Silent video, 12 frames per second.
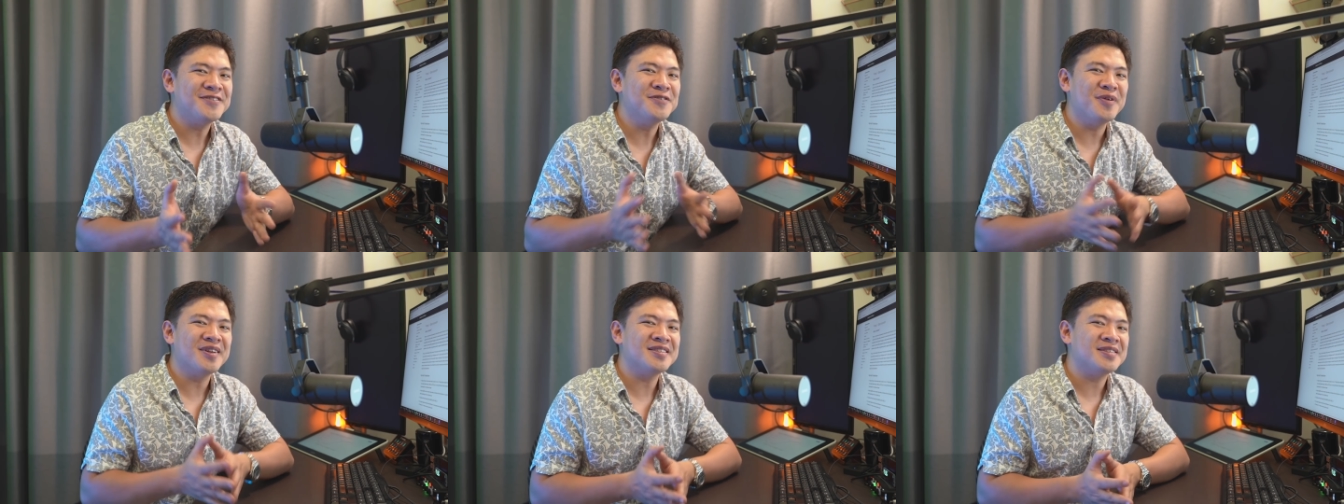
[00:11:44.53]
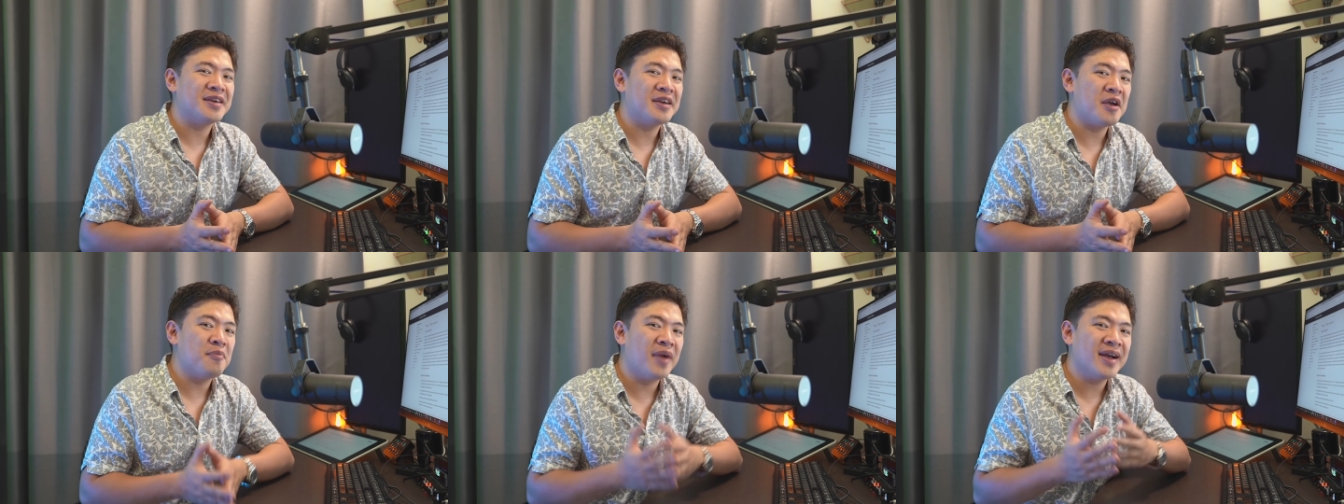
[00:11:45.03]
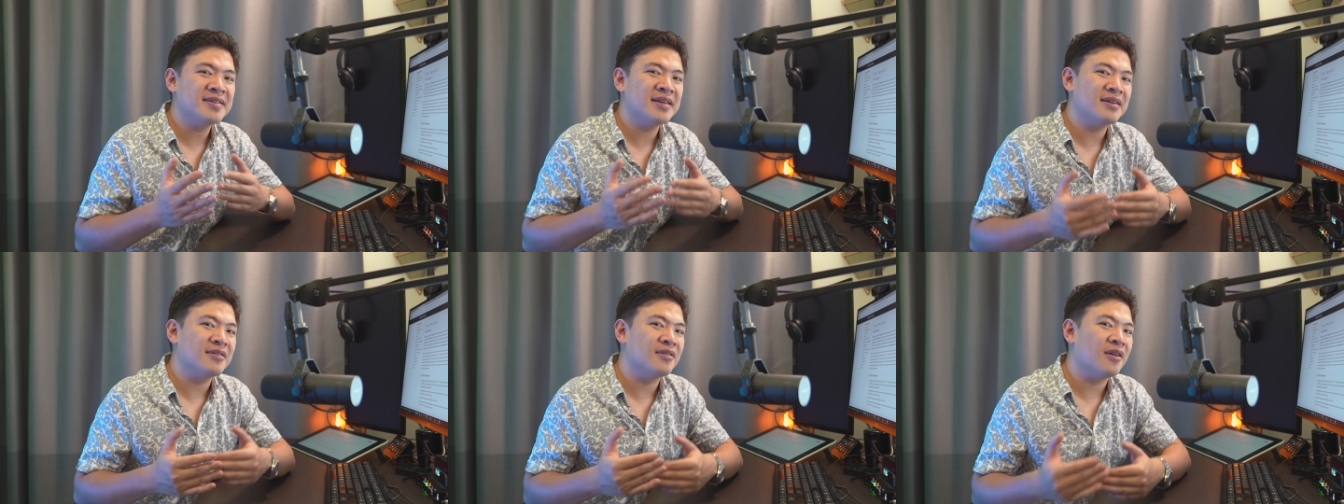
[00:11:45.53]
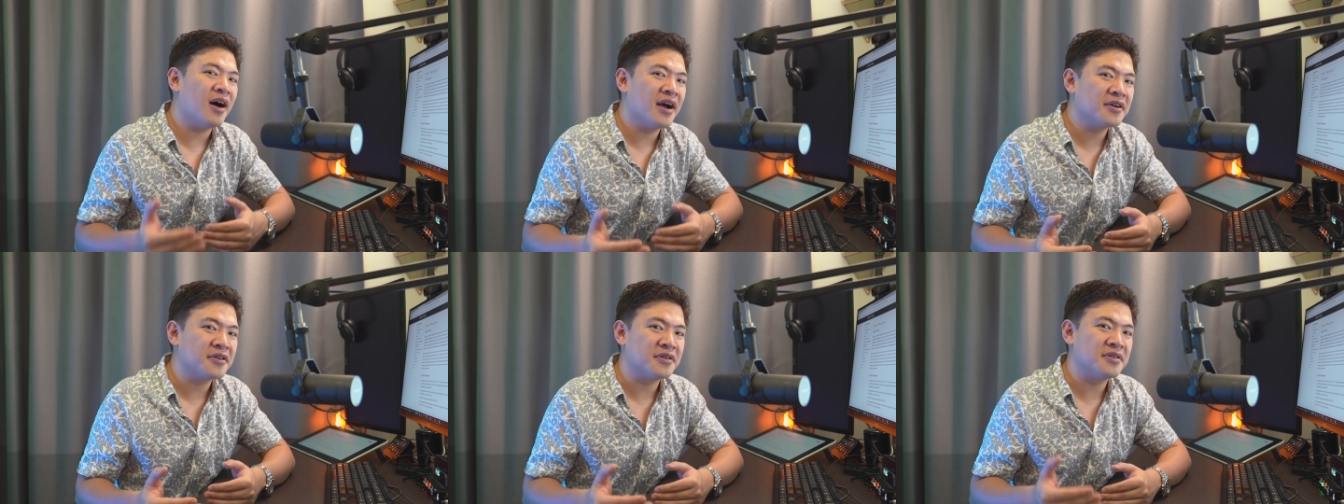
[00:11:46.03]
I do want to say it might take
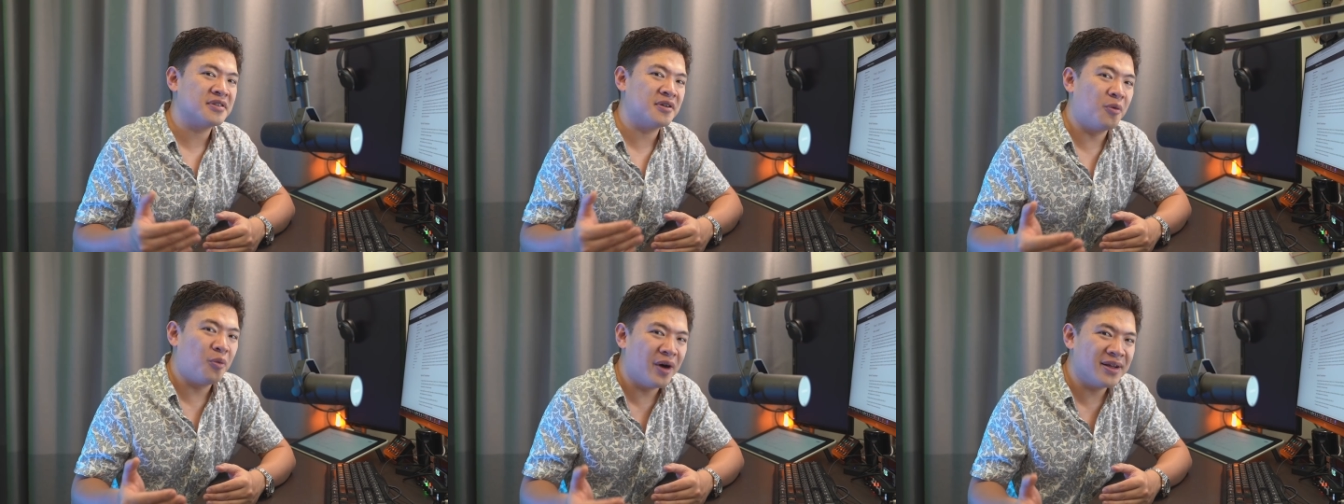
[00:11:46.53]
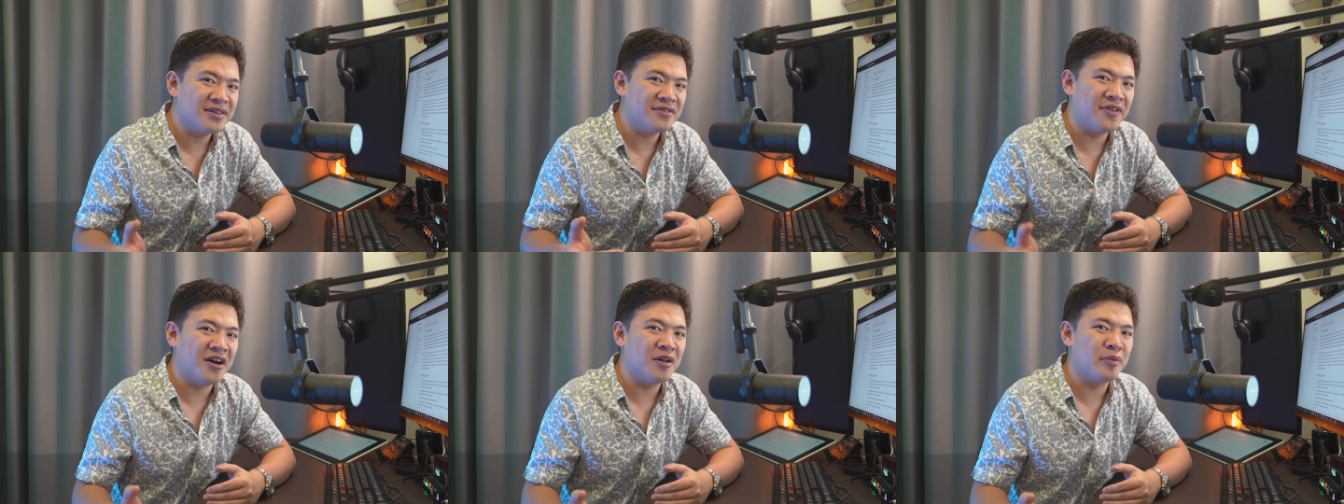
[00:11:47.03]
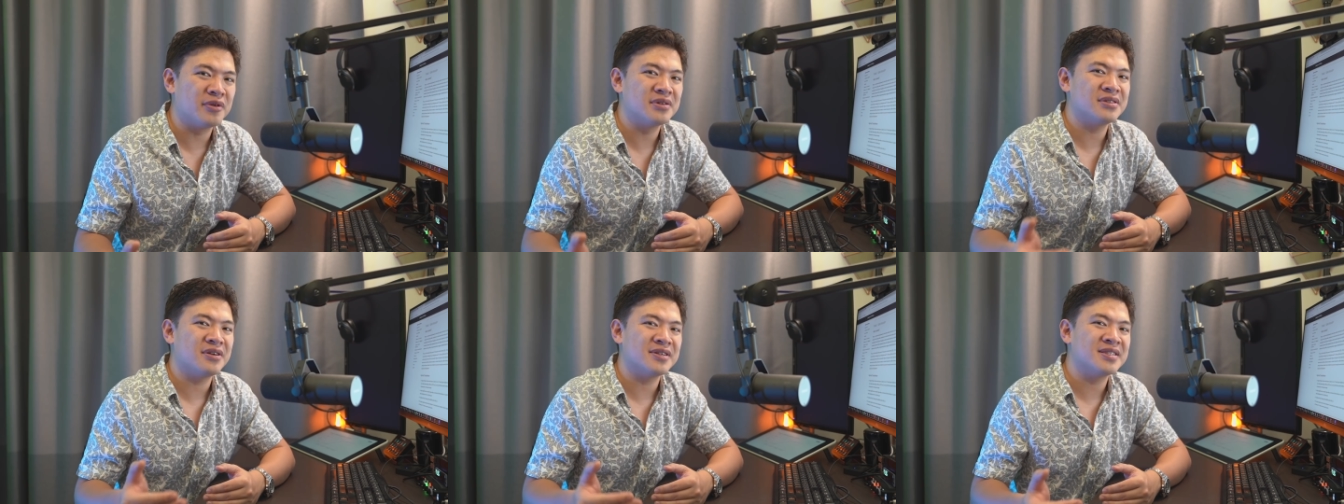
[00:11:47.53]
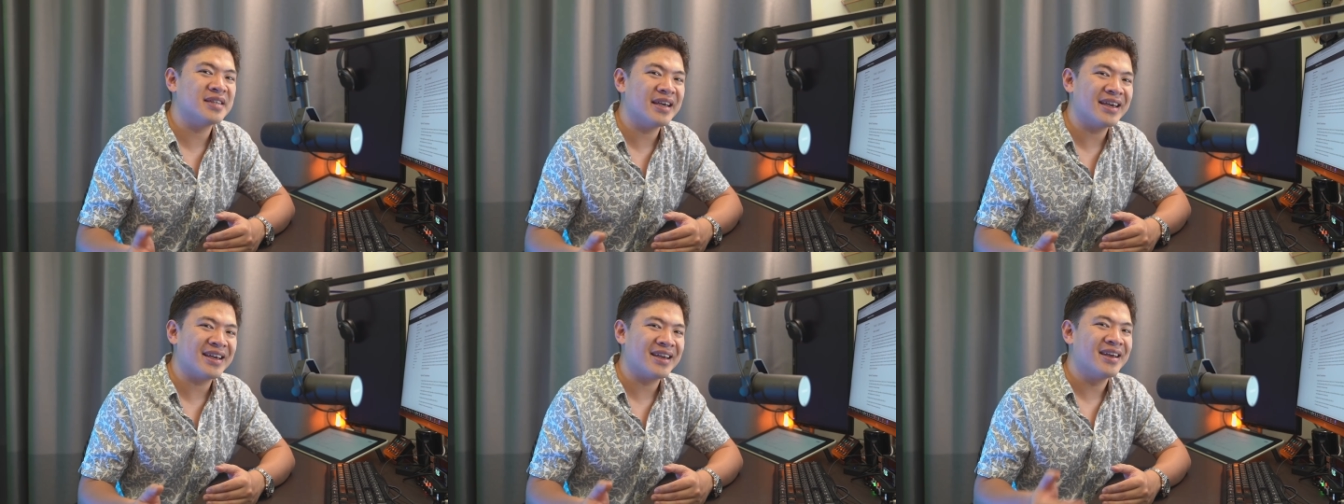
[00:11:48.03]
longer than what developers are
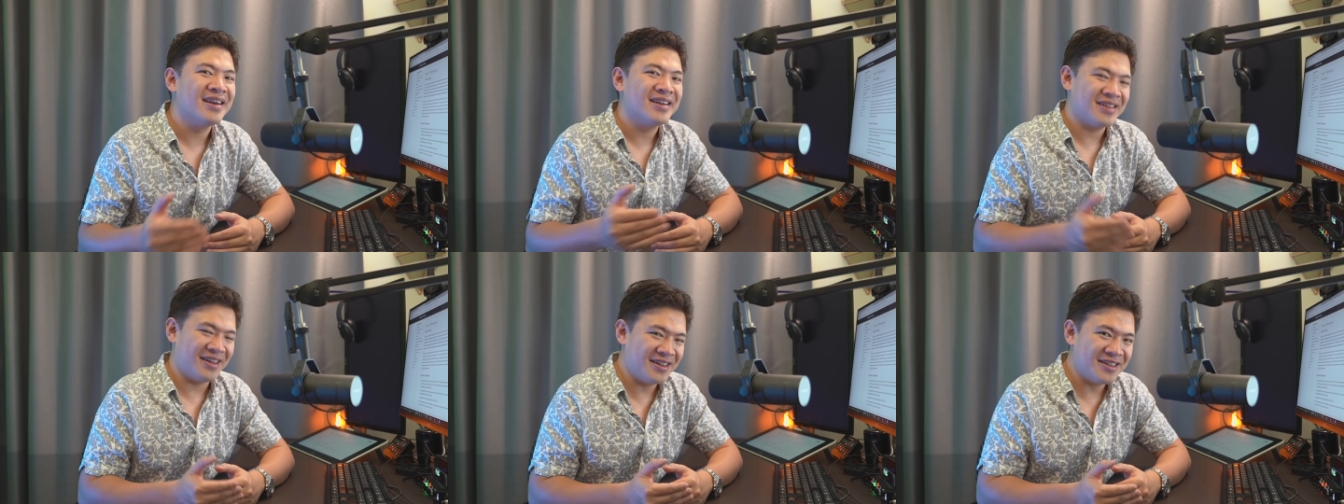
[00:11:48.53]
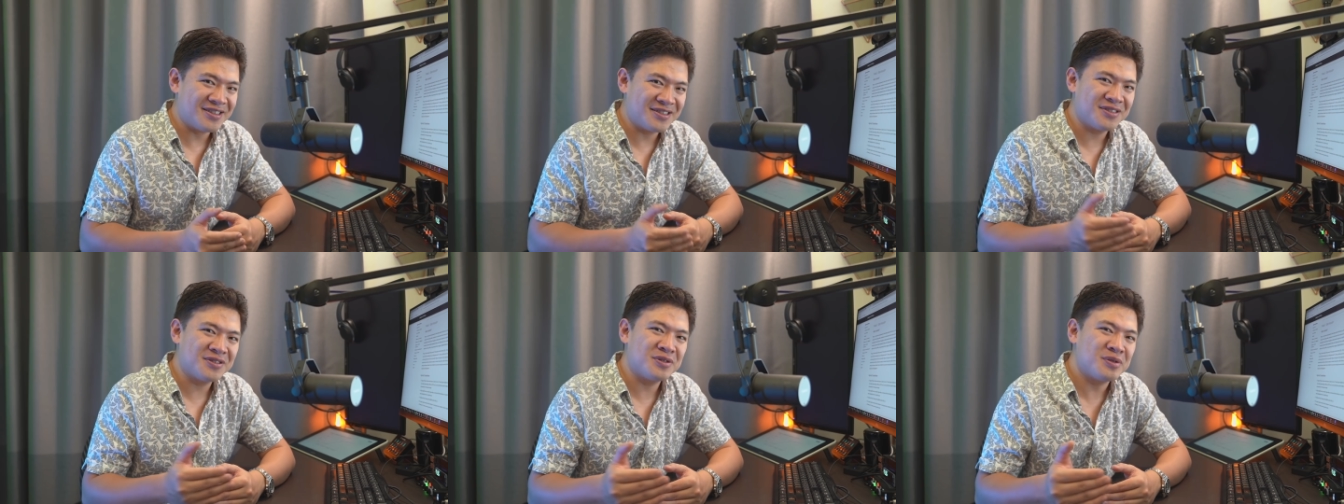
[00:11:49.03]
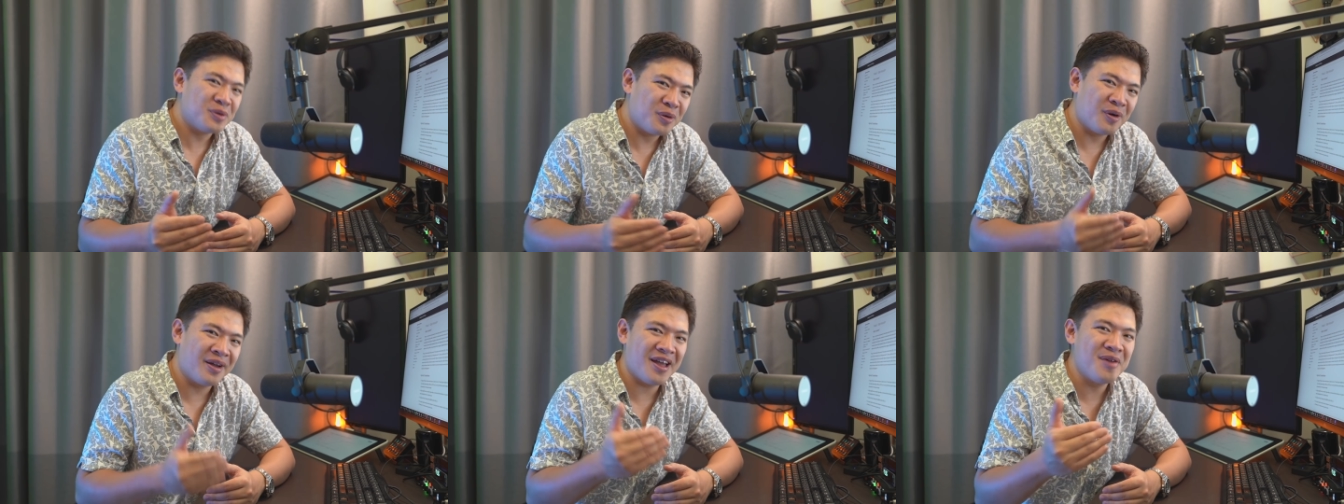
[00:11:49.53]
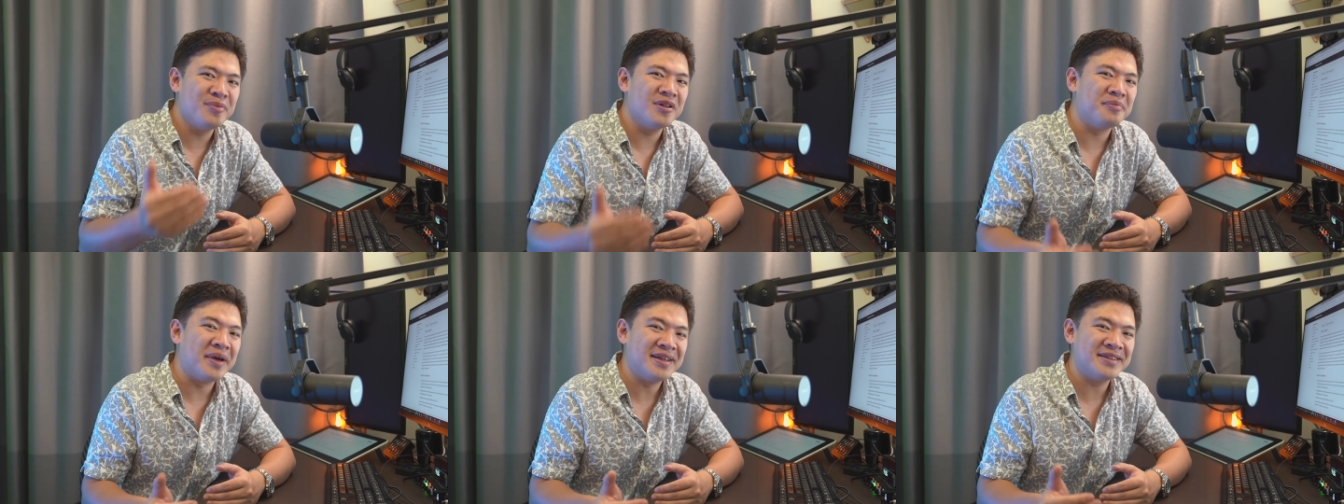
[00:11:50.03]
saying it is to
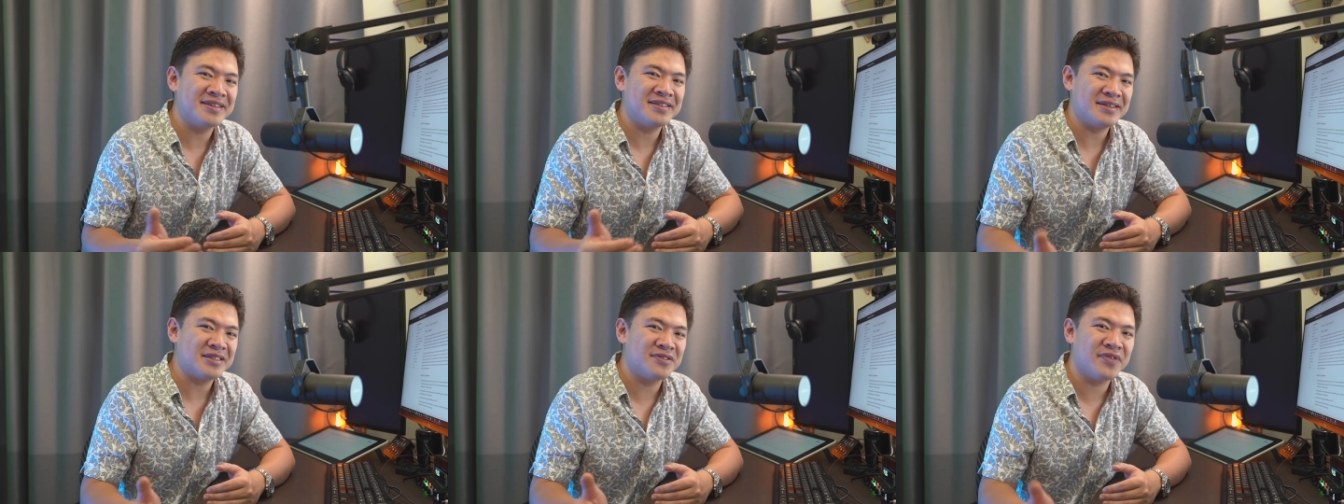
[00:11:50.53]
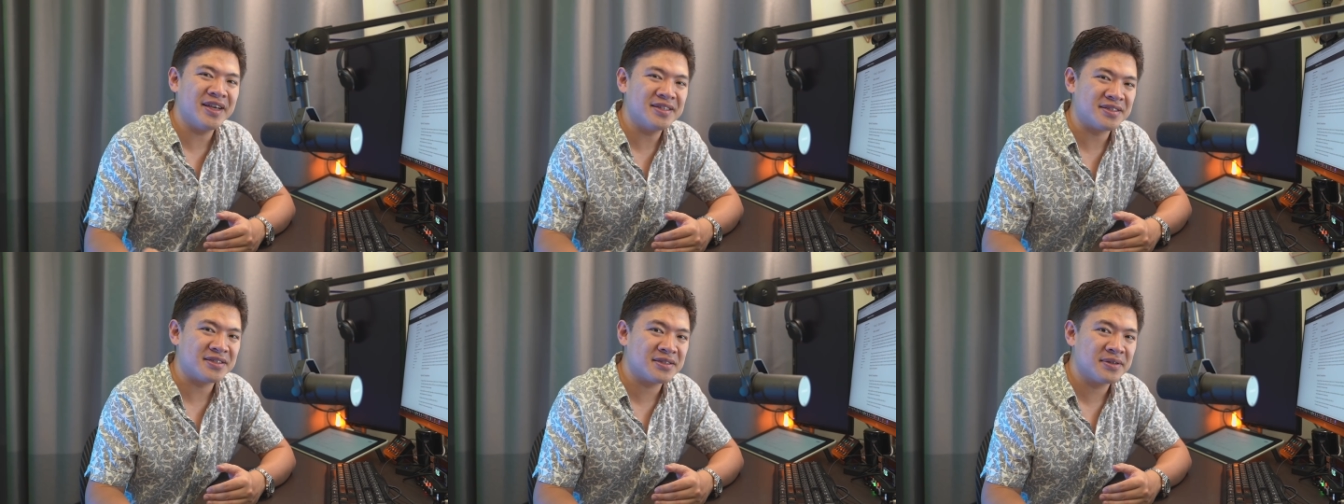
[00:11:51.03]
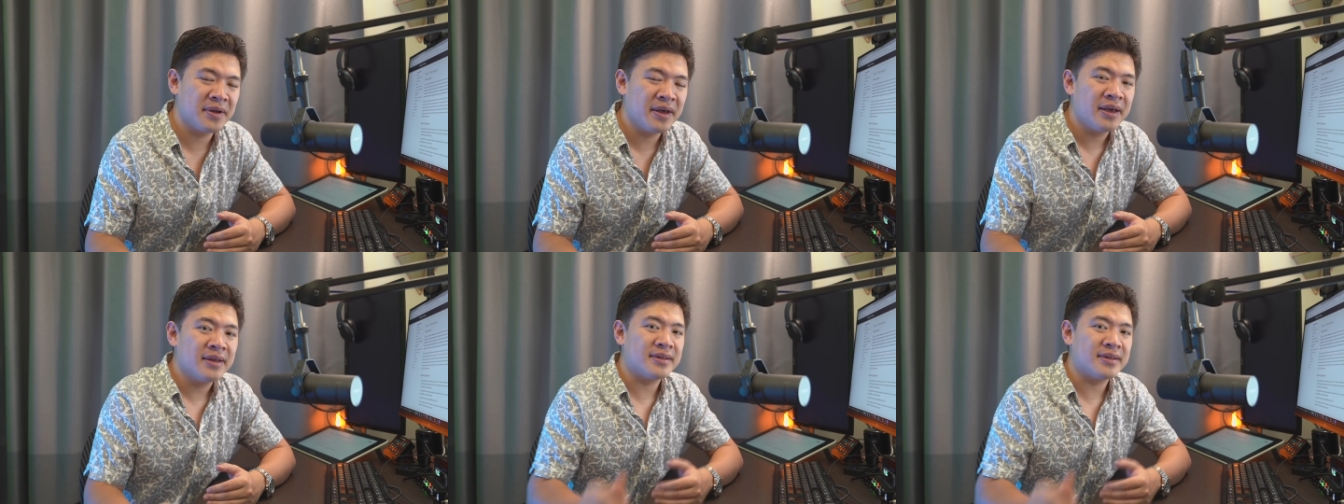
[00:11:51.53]
implement these phases.